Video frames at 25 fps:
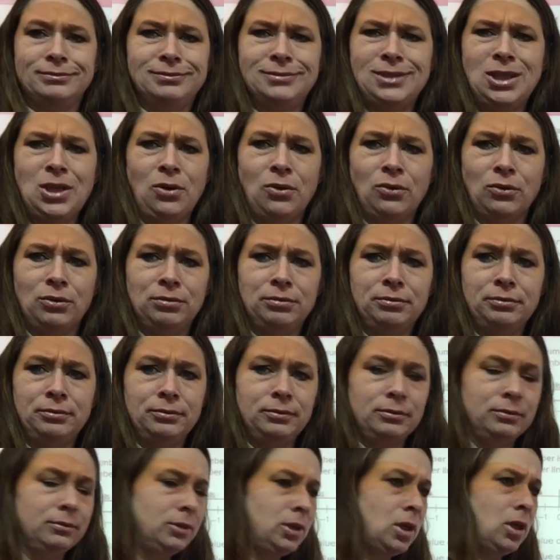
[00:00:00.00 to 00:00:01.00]
No,
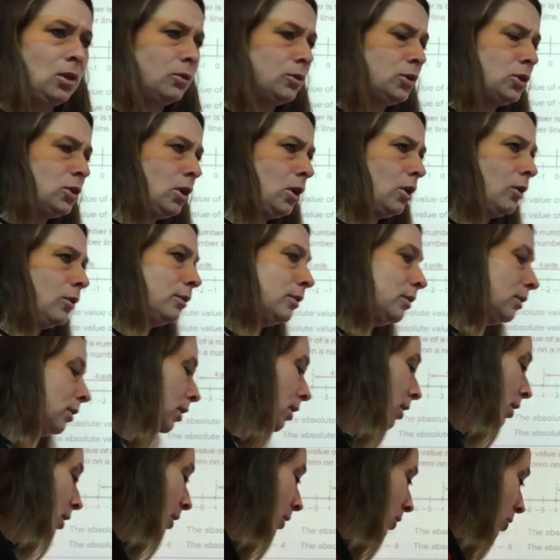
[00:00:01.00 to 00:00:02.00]
you don't.
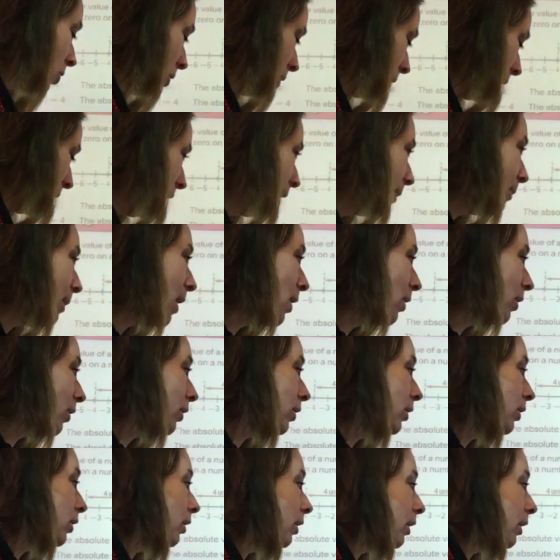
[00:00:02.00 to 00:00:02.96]
So think about